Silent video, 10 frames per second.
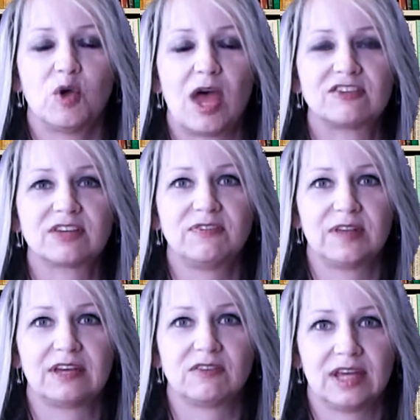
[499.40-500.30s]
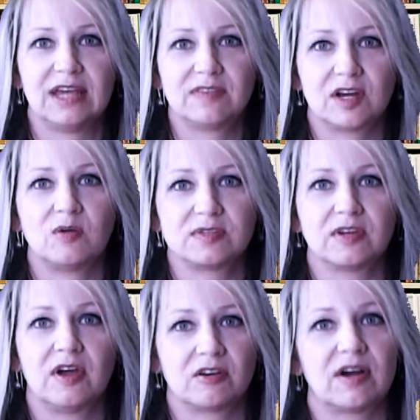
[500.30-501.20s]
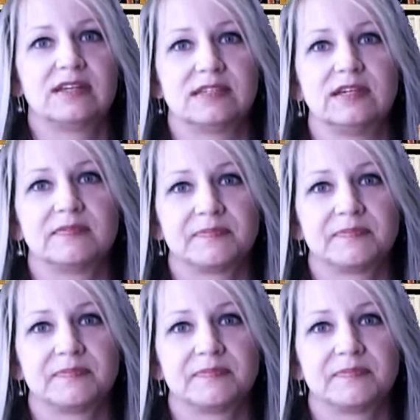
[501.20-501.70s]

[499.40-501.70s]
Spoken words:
actually feeling relieved that I wasn't going crazy.